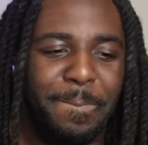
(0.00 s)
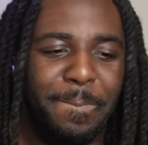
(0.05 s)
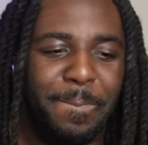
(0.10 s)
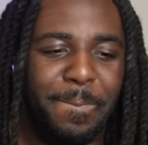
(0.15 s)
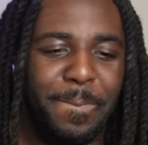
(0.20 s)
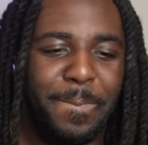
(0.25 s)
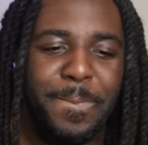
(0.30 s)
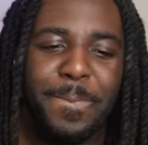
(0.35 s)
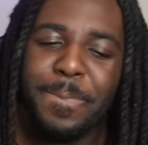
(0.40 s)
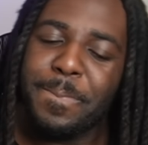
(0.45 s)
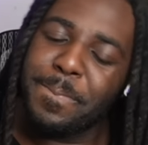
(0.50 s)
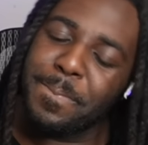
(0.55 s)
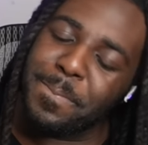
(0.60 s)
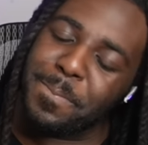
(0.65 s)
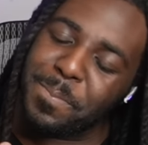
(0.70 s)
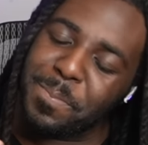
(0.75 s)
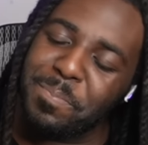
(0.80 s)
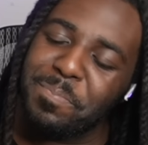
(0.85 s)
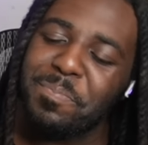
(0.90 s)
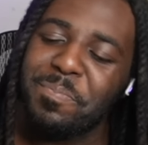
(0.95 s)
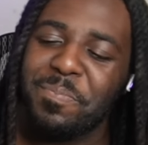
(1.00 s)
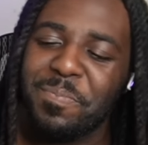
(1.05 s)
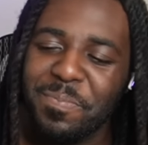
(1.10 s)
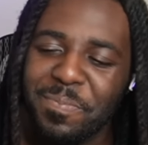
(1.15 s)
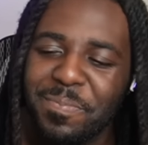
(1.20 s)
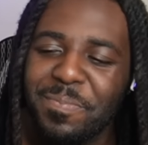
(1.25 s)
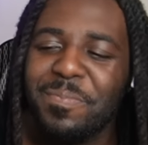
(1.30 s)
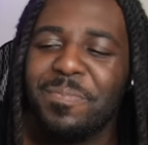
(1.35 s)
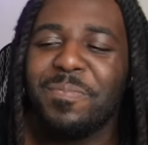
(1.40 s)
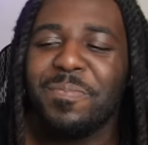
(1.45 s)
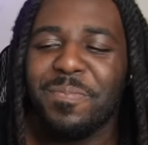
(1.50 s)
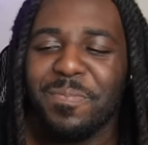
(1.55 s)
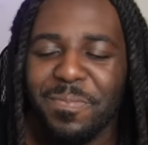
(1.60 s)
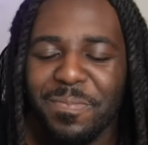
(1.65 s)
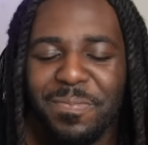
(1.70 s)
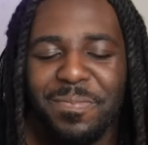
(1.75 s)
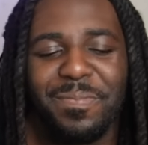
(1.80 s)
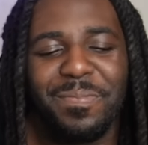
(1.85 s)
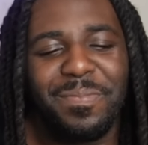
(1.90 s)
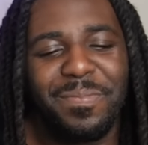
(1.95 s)
With brothers, you always got to make
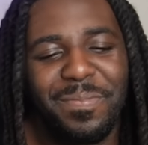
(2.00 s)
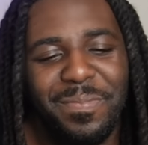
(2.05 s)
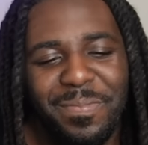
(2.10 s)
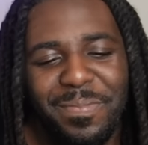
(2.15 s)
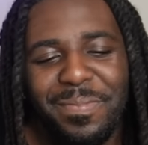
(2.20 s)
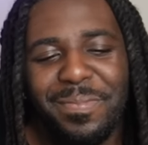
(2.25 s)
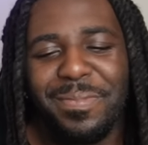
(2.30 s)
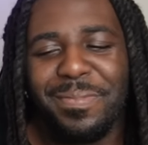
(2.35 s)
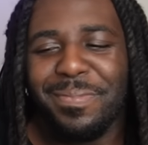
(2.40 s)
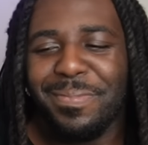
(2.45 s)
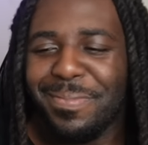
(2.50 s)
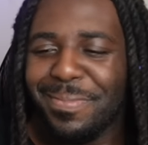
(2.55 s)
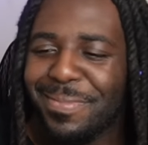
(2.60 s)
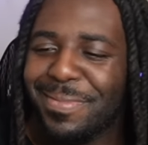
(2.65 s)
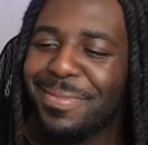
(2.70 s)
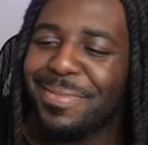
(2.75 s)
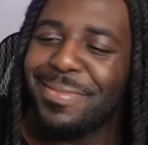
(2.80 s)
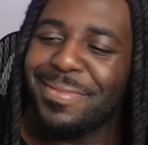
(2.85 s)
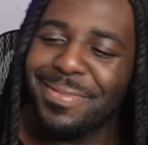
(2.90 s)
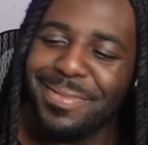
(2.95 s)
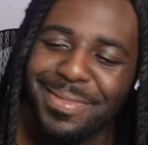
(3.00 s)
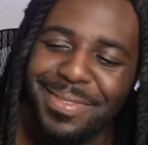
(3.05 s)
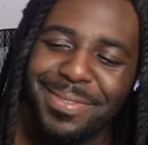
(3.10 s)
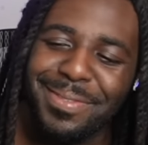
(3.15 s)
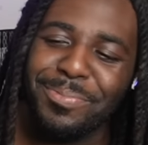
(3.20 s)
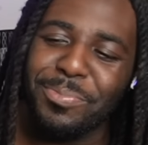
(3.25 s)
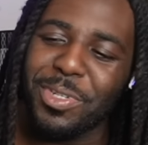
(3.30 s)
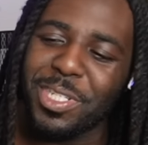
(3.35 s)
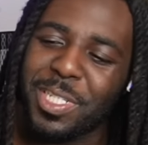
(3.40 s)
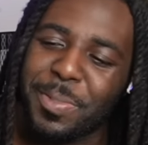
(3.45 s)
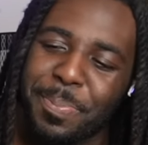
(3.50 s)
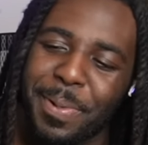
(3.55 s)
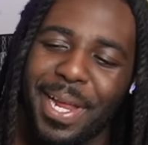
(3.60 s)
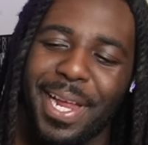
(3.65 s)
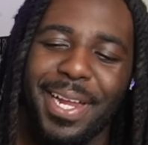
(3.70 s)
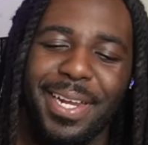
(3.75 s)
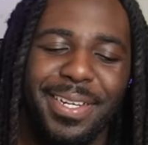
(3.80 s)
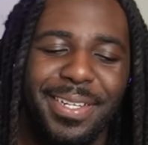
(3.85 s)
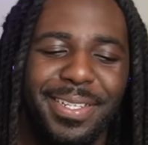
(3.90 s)
do, and I think you should make do too. Respect.